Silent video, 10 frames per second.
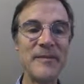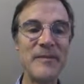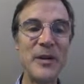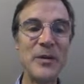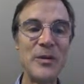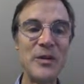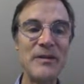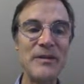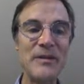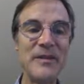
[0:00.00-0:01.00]
used
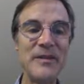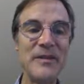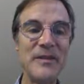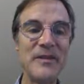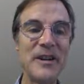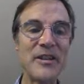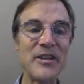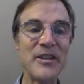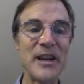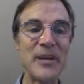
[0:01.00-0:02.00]

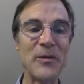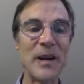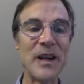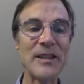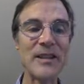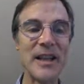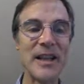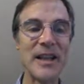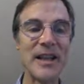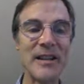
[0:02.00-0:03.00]
functions like rect
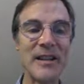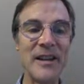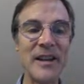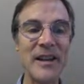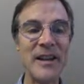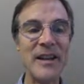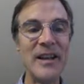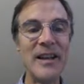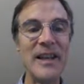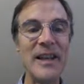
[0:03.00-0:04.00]
and
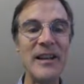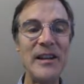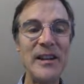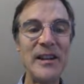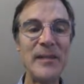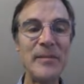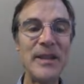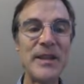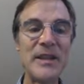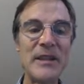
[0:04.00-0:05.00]

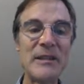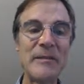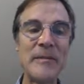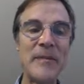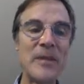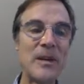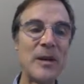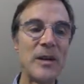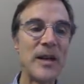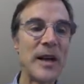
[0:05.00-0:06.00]
ellipse
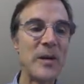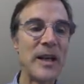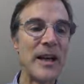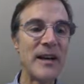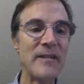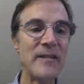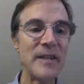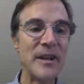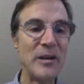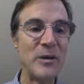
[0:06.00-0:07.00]
well, now we have
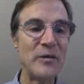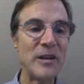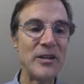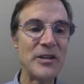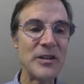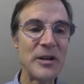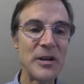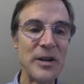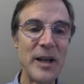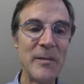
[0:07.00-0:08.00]
a new function
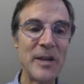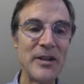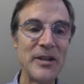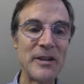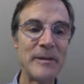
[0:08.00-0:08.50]
called image.